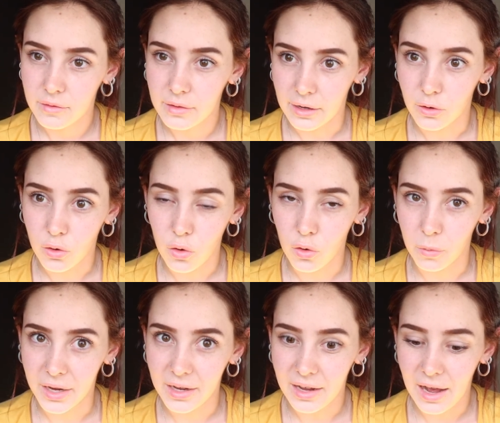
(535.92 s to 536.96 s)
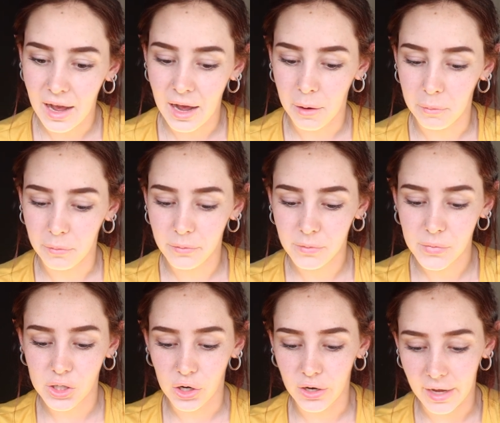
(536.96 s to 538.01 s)
they could call me.
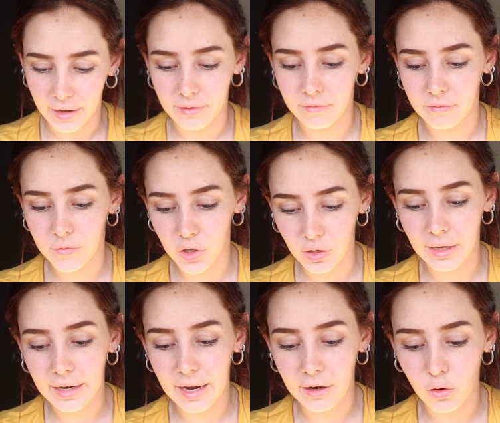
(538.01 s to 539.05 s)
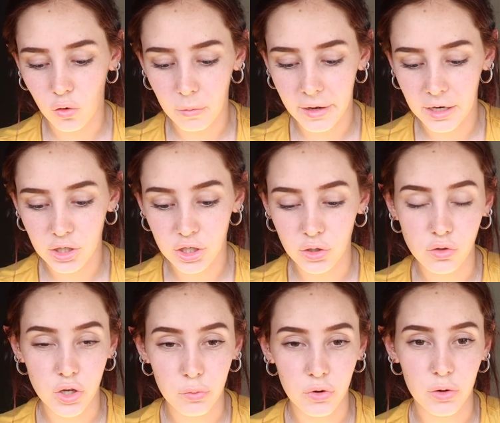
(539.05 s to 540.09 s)
So yeah, so the lady had called me. She
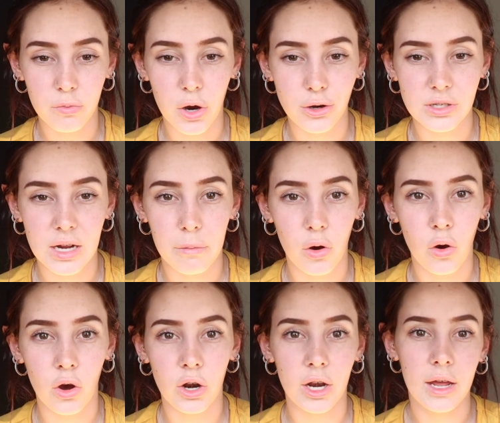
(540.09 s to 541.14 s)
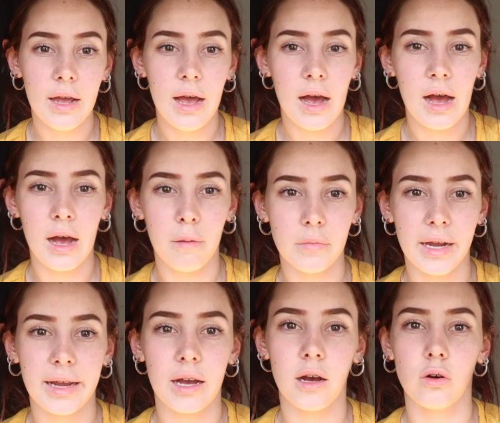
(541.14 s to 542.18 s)
also put a post up on
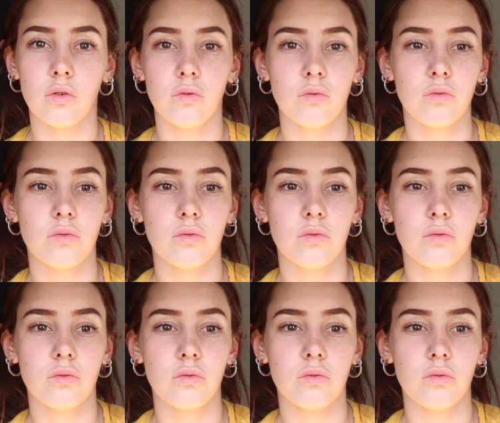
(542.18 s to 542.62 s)
like our